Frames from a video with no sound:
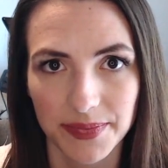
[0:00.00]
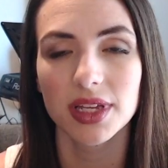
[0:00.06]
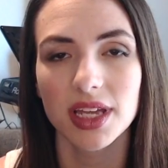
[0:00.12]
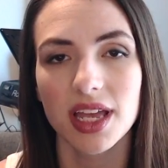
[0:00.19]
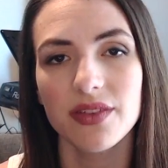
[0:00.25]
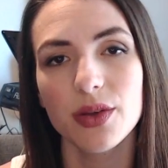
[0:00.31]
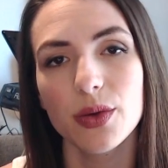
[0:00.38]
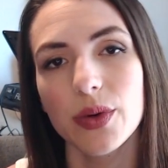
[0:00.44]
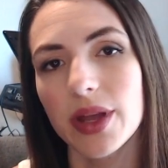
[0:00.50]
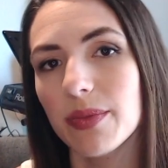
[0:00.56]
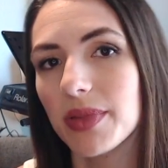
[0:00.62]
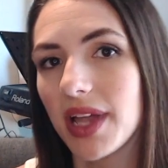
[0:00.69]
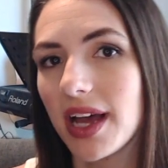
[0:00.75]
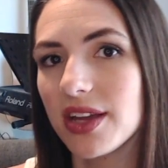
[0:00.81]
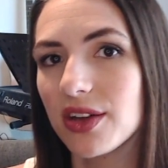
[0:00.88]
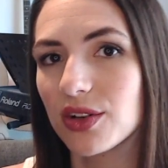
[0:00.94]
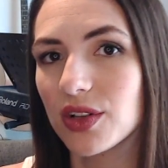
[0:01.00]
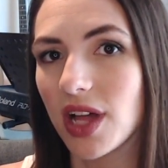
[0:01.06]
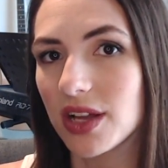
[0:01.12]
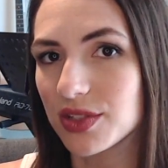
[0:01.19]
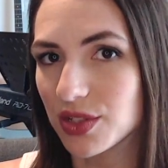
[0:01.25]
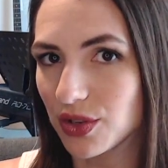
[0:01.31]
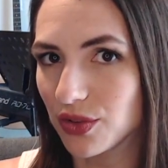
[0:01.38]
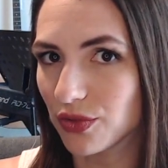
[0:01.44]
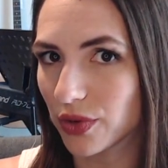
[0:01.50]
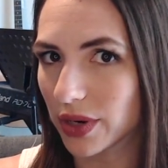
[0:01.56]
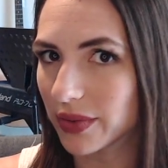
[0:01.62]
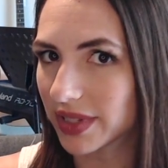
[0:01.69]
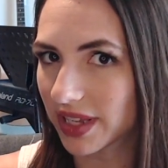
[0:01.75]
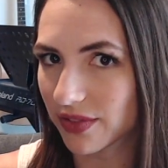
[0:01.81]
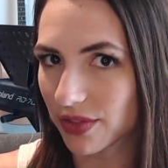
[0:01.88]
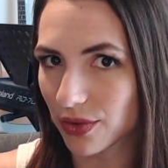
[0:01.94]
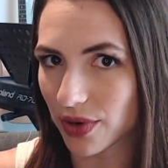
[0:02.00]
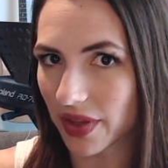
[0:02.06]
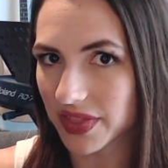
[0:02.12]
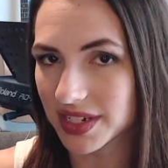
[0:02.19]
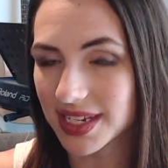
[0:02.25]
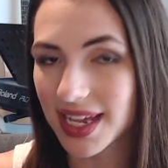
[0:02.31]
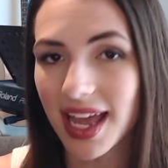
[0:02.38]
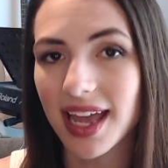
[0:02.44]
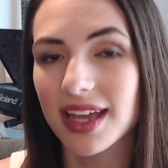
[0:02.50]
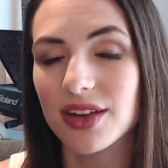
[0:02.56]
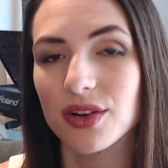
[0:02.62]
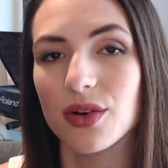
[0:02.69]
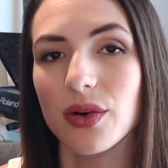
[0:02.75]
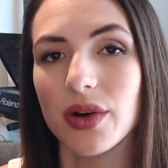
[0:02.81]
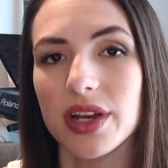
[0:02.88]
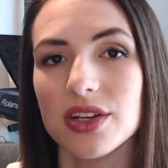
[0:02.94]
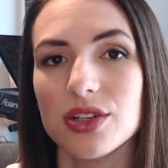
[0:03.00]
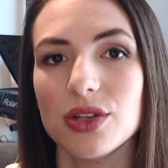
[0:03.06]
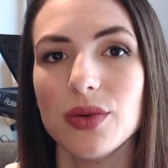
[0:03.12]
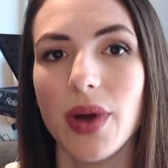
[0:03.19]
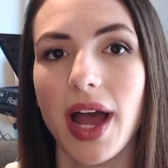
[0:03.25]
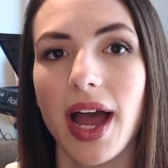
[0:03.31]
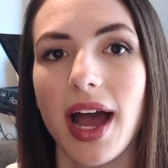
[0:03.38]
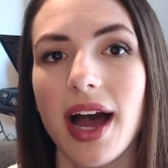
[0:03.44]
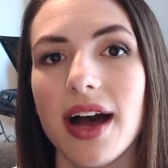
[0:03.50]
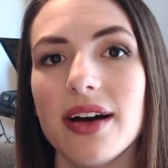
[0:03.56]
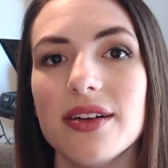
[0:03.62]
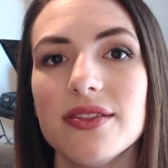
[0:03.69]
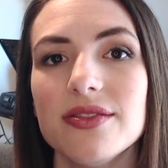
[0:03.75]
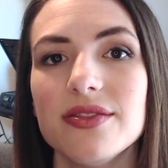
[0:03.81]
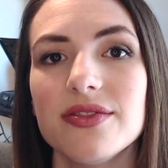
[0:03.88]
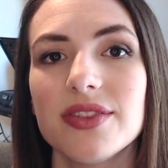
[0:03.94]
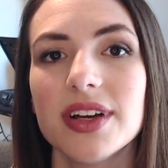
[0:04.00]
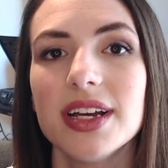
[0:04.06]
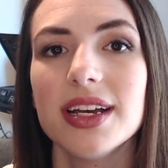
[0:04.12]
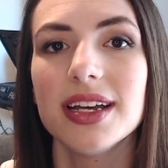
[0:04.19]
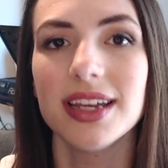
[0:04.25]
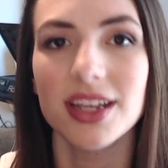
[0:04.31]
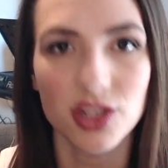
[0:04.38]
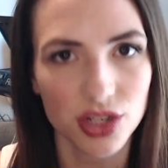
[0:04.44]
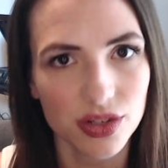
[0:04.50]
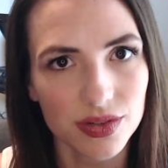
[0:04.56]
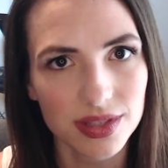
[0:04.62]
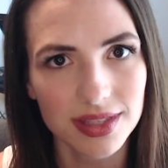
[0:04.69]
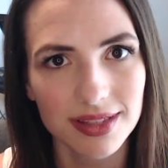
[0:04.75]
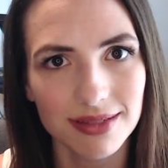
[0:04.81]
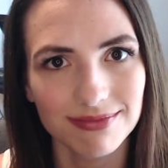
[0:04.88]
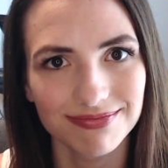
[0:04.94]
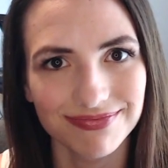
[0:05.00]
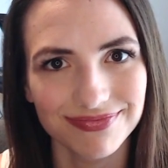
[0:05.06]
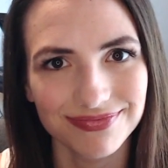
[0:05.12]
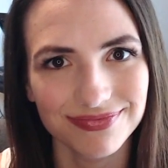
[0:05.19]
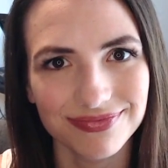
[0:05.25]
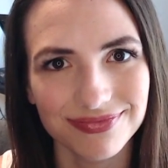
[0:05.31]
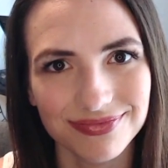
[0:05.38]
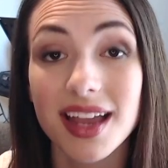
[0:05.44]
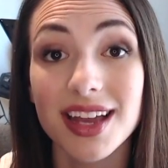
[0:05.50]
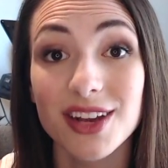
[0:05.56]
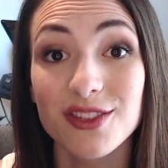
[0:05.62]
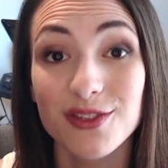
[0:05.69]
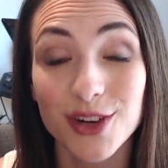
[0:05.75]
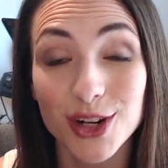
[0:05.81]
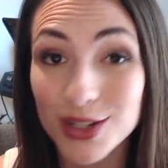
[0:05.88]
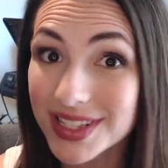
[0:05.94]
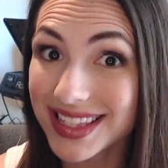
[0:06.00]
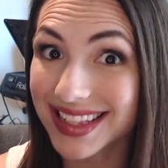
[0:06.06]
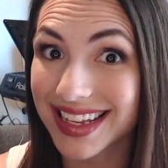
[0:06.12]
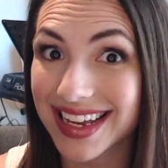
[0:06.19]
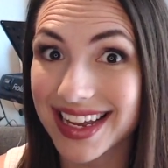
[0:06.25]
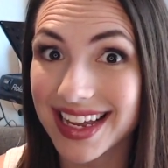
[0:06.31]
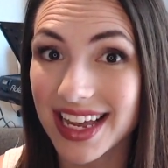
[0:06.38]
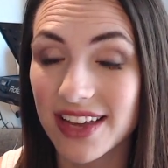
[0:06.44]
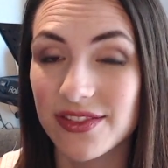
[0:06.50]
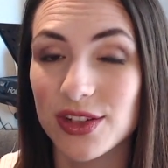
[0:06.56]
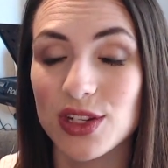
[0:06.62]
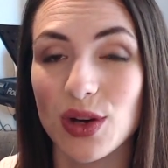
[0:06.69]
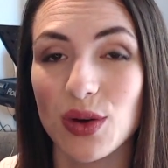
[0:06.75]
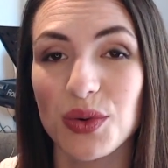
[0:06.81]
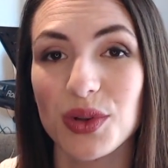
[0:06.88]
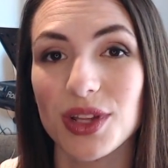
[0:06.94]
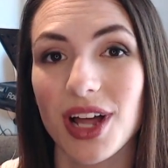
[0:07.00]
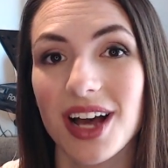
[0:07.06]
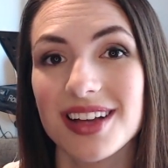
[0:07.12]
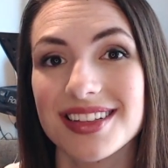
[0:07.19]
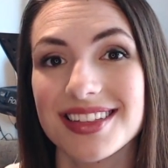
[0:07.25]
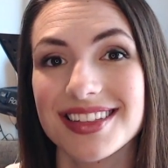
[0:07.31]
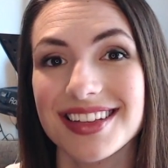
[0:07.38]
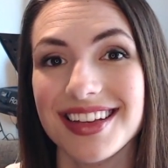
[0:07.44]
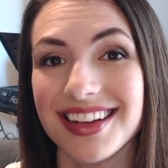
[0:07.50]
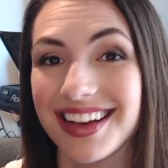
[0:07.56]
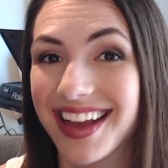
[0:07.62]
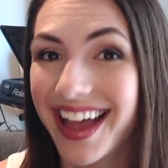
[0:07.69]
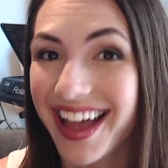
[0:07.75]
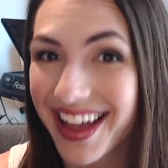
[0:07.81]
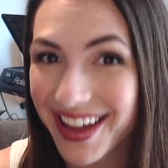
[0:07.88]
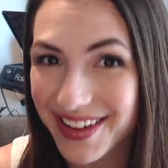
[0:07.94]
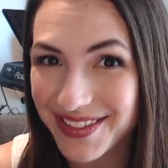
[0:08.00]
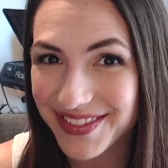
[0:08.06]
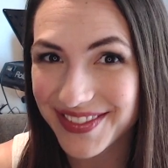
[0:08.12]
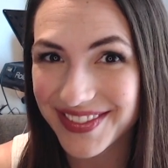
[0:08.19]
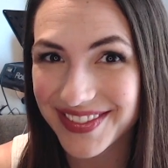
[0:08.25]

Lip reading: If you reapply your gloss too frequently throughout the day, you're going to have issues. Conversely, if you don't gloss enough,